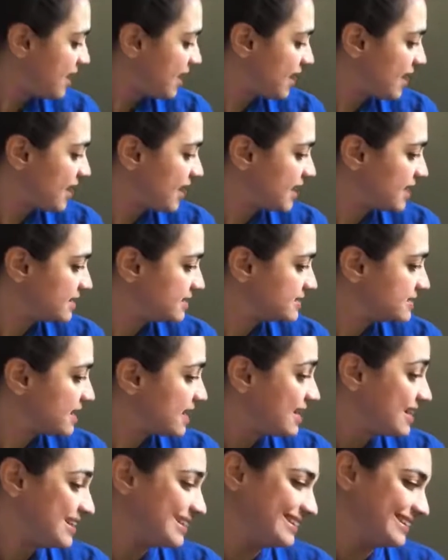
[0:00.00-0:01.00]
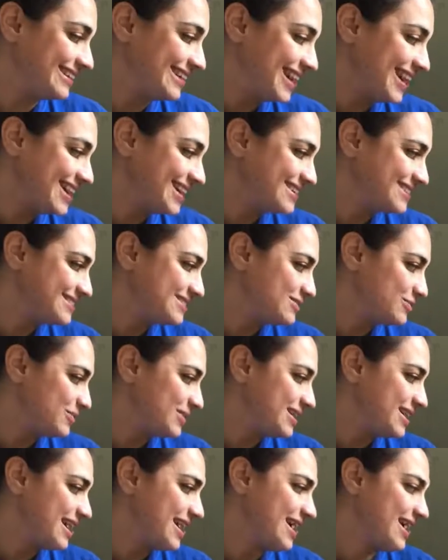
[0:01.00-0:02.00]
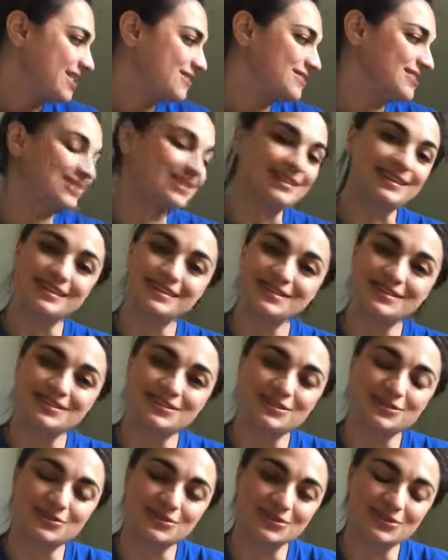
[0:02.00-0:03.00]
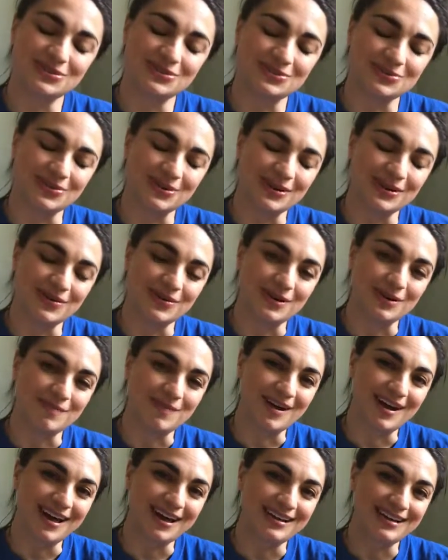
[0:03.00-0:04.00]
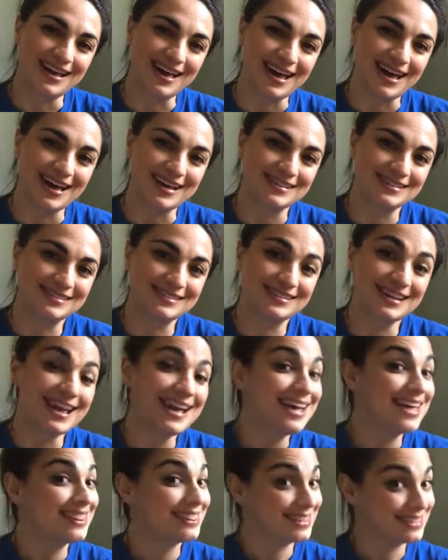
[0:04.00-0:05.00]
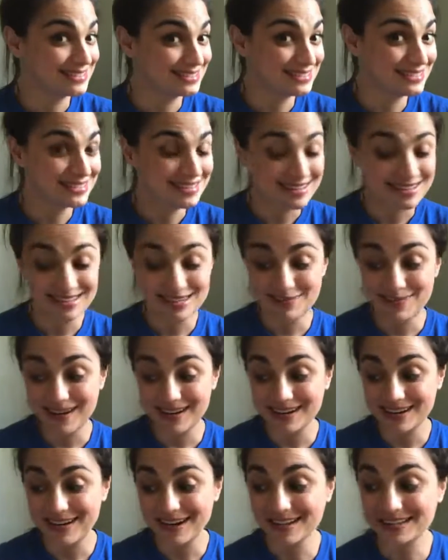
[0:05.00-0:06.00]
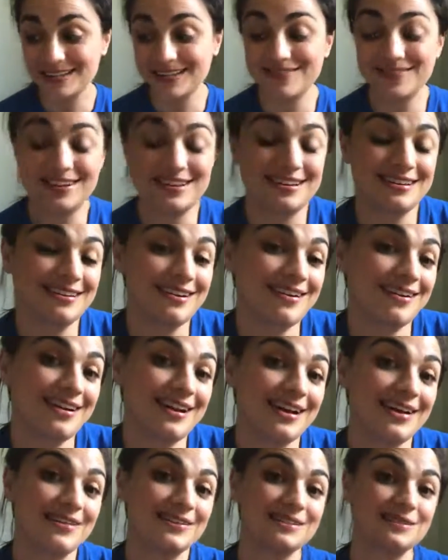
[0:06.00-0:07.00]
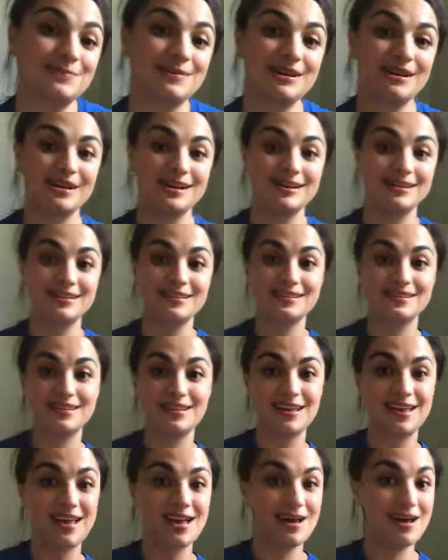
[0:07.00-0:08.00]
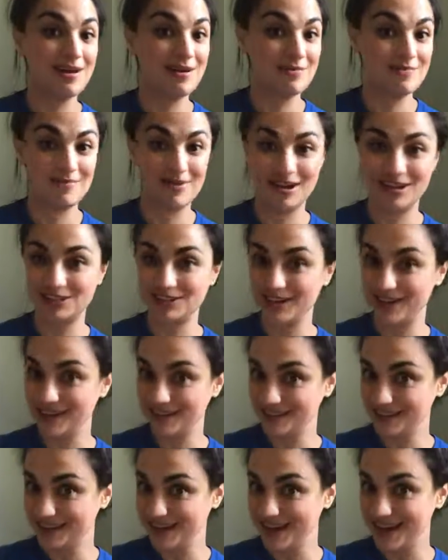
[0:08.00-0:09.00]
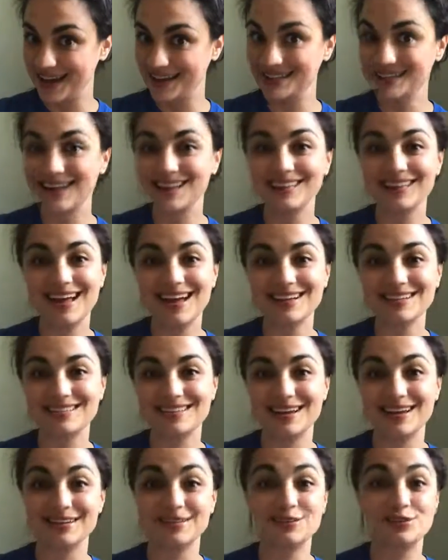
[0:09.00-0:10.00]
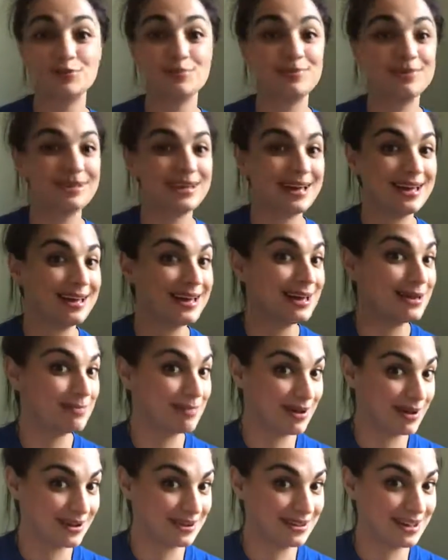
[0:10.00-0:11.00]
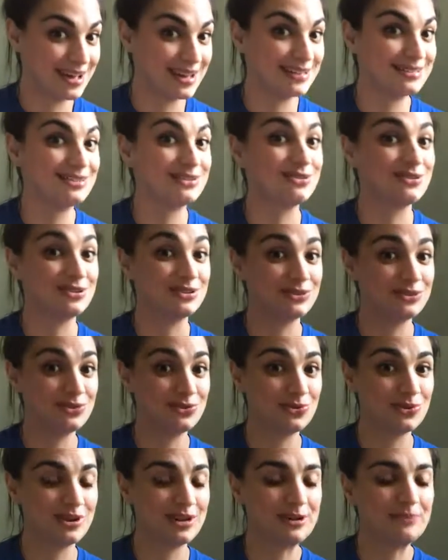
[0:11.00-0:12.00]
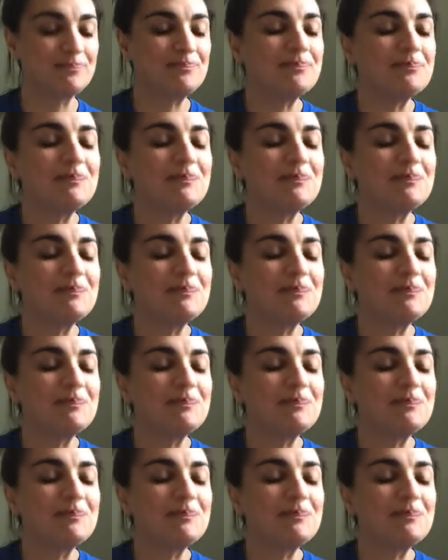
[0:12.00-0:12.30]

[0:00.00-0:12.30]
And last, we have listen to a story or a podcast. This is an independent activity in our house because my child can ask Alexa to play a podcast or a story.